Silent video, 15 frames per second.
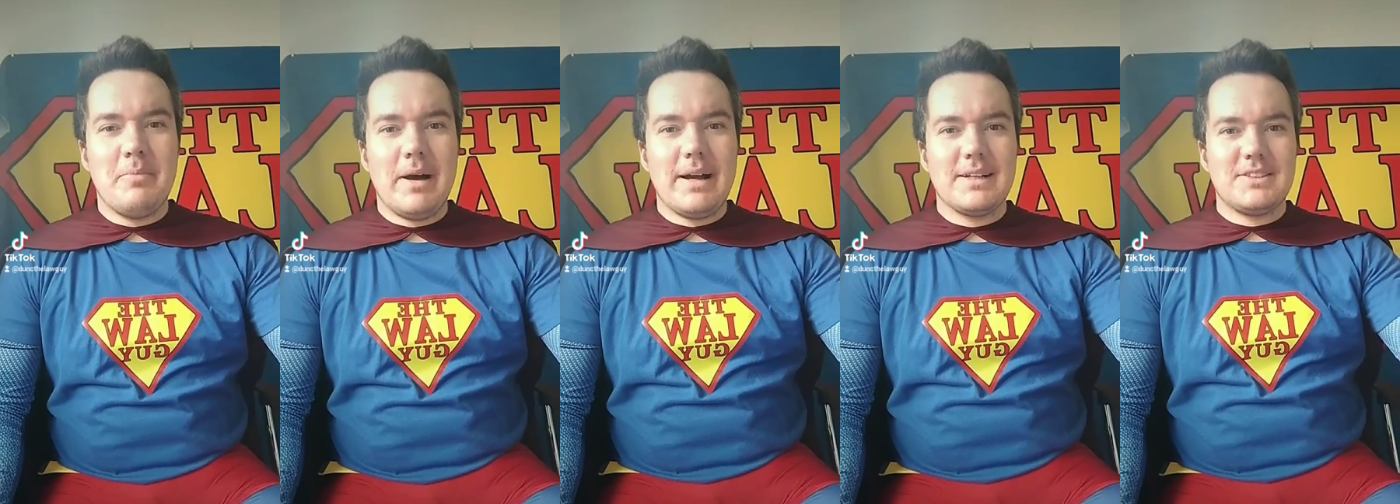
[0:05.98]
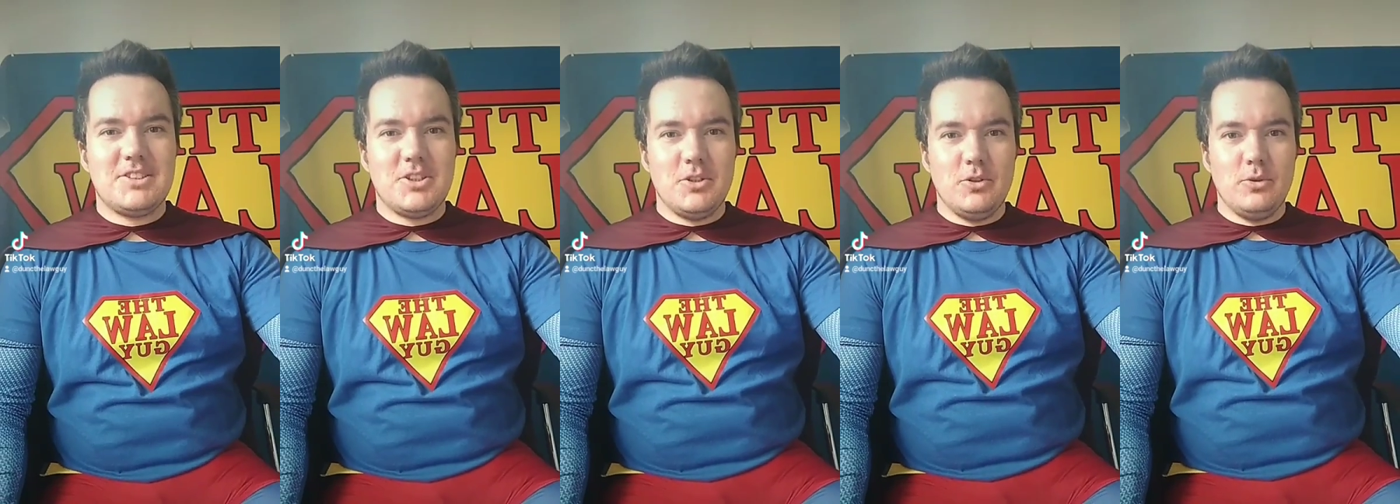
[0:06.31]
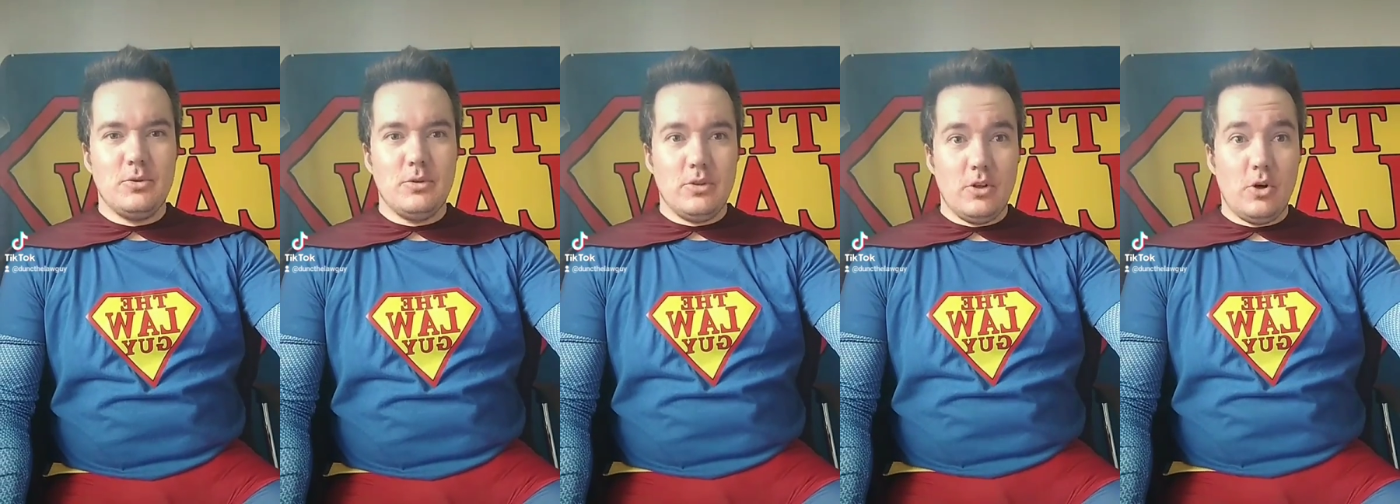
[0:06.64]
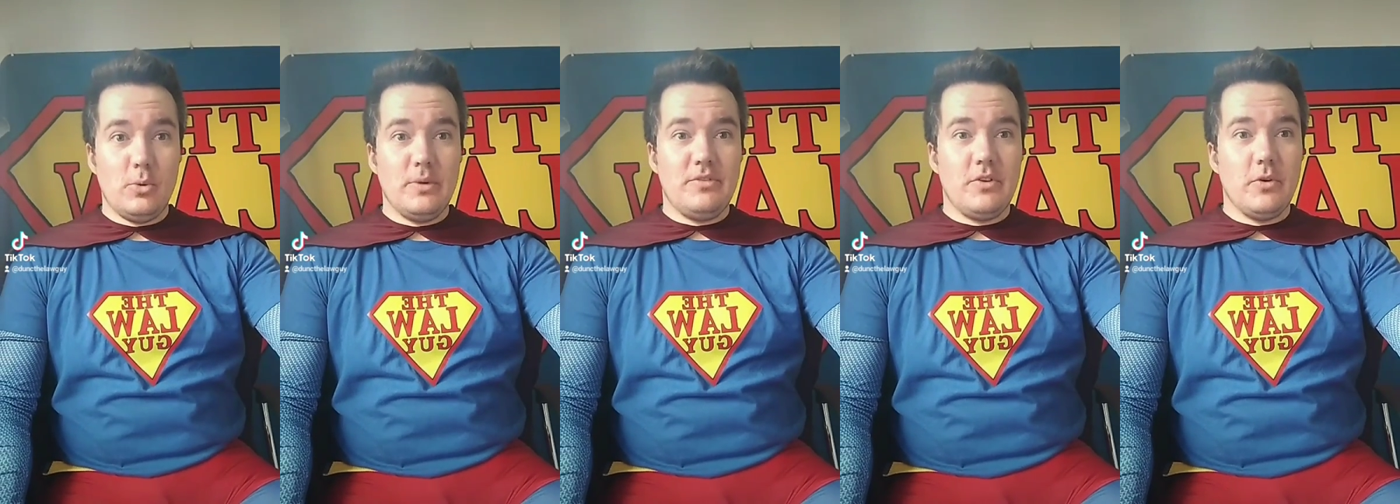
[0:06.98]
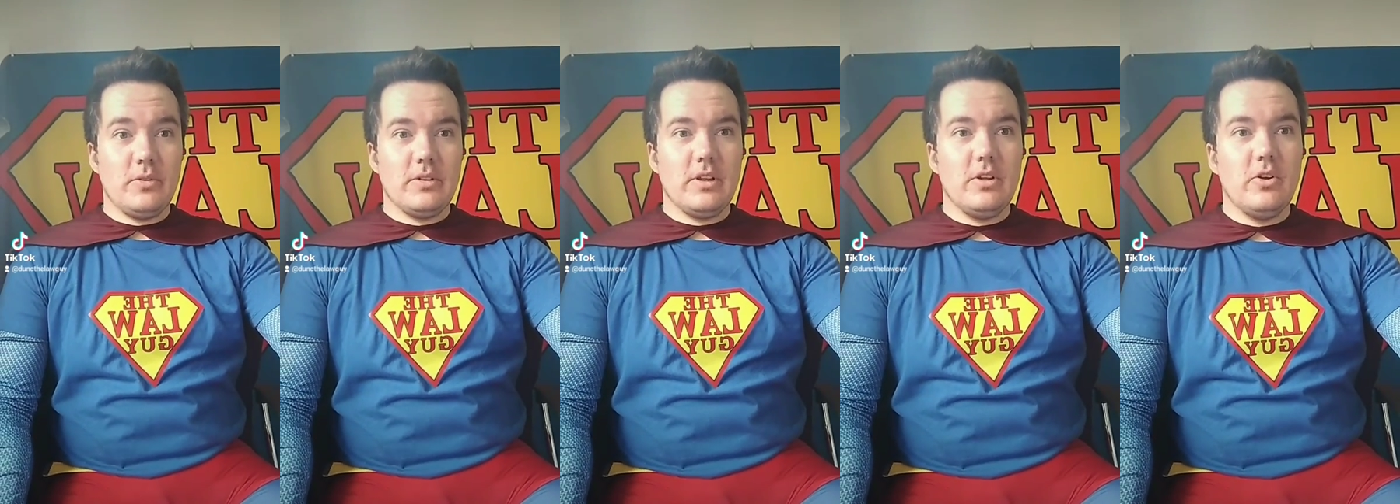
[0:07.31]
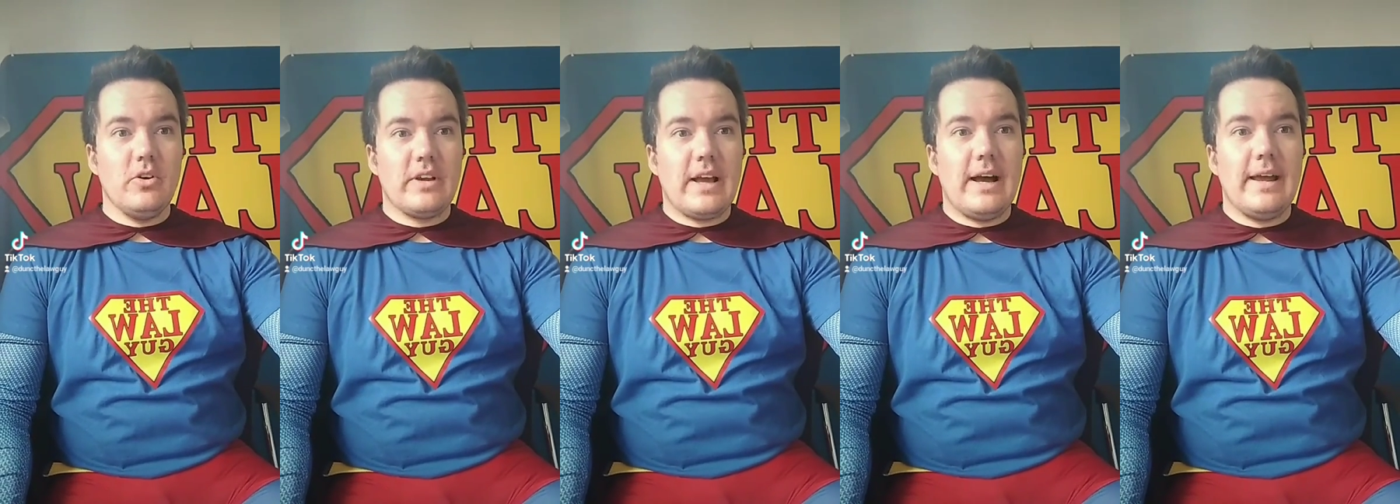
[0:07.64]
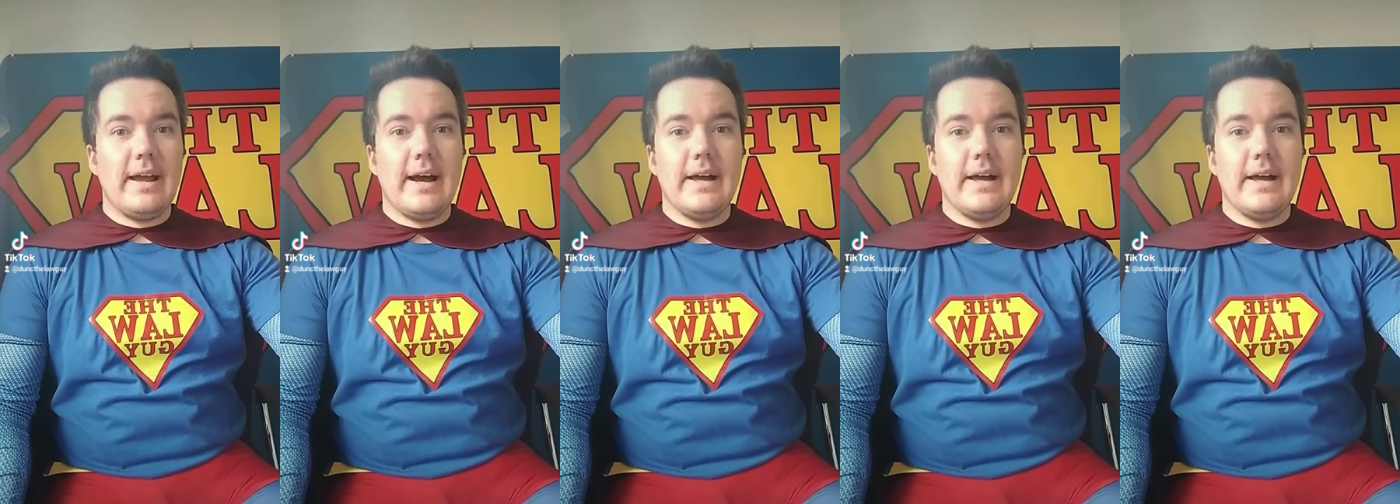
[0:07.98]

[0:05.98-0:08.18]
back to Law with Dunk, the Law Guy,